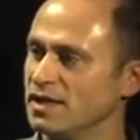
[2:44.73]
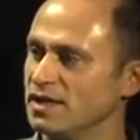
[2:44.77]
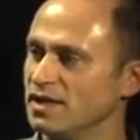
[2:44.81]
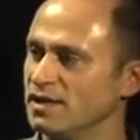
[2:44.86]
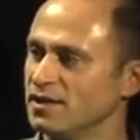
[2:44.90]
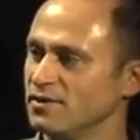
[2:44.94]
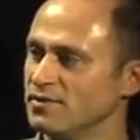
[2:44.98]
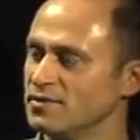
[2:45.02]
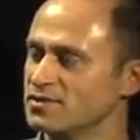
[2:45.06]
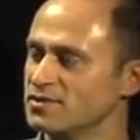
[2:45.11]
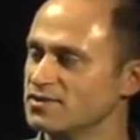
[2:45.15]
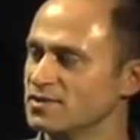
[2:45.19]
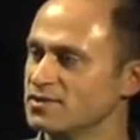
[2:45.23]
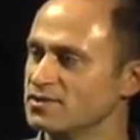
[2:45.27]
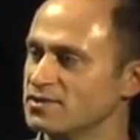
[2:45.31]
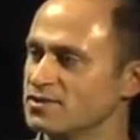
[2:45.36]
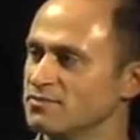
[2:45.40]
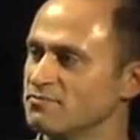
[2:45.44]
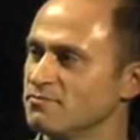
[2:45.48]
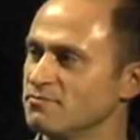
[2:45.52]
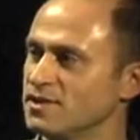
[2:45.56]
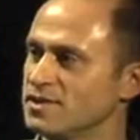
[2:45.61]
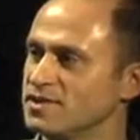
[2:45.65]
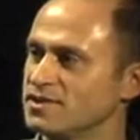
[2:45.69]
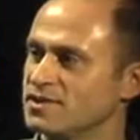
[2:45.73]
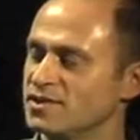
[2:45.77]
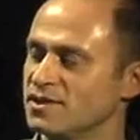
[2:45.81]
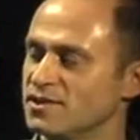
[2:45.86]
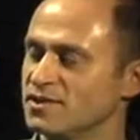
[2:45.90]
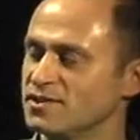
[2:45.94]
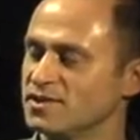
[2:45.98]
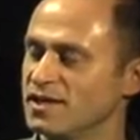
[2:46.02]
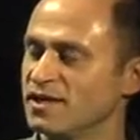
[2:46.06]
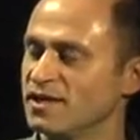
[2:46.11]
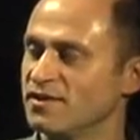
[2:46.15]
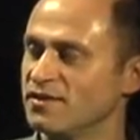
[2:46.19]
There's some
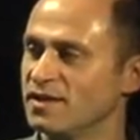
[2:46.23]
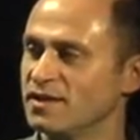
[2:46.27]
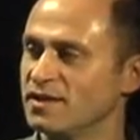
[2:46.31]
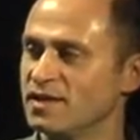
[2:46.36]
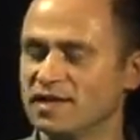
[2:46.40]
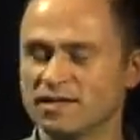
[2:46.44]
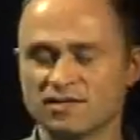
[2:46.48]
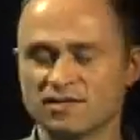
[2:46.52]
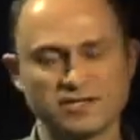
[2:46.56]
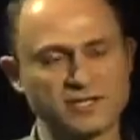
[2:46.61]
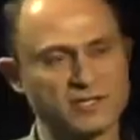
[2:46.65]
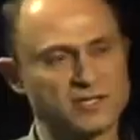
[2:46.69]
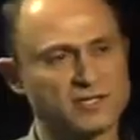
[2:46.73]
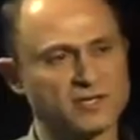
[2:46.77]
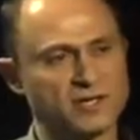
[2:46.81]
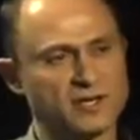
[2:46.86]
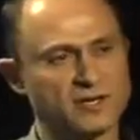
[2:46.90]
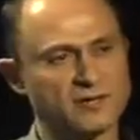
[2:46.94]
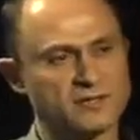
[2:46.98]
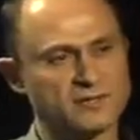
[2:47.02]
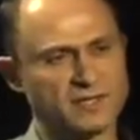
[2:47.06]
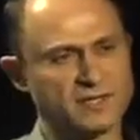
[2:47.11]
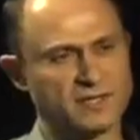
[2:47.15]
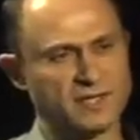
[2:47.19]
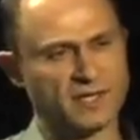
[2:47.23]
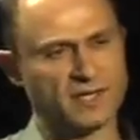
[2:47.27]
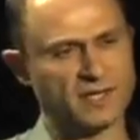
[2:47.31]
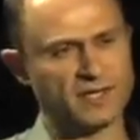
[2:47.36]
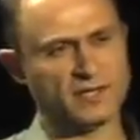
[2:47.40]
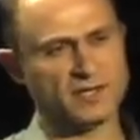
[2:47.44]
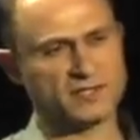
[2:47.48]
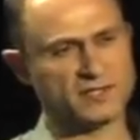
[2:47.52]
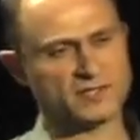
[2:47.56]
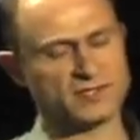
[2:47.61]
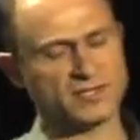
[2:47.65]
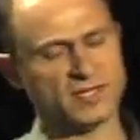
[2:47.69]
research out there that actually shows
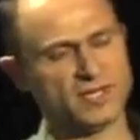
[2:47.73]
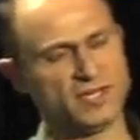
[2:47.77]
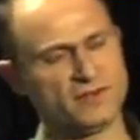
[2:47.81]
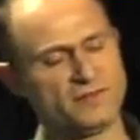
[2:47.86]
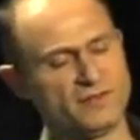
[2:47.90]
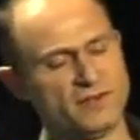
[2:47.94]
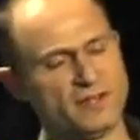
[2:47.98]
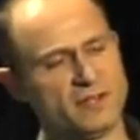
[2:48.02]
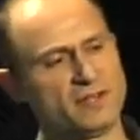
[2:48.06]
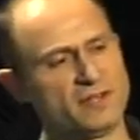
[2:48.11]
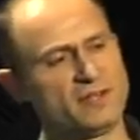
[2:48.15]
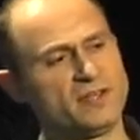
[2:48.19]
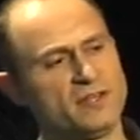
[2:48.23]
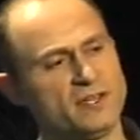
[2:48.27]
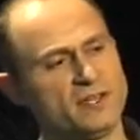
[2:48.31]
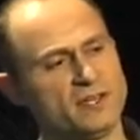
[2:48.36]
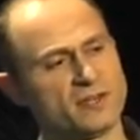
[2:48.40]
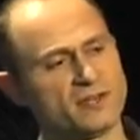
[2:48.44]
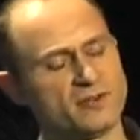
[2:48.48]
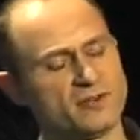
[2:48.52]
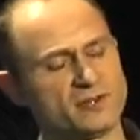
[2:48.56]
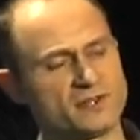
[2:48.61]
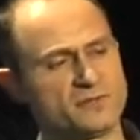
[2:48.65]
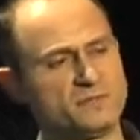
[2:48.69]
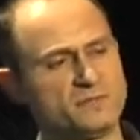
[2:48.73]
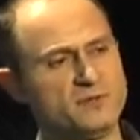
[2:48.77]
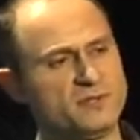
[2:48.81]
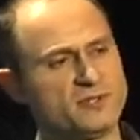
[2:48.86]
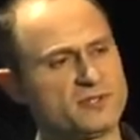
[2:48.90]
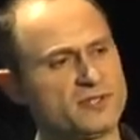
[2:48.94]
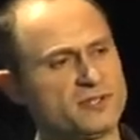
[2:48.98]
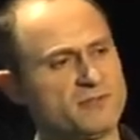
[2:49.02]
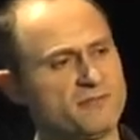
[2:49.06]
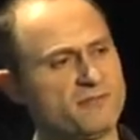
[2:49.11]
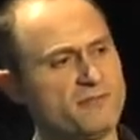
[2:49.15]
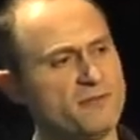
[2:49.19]
that a server costs more
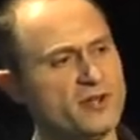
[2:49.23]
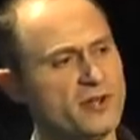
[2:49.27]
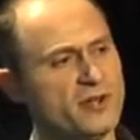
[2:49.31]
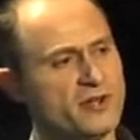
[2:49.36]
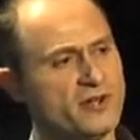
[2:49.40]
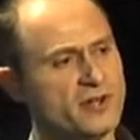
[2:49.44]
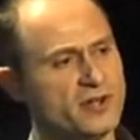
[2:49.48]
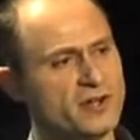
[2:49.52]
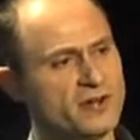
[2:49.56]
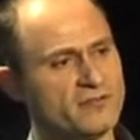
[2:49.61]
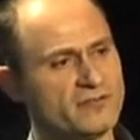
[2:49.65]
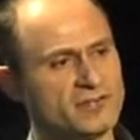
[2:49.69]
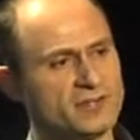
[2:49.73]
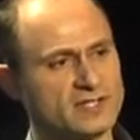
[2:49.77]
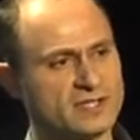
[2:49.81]
to run over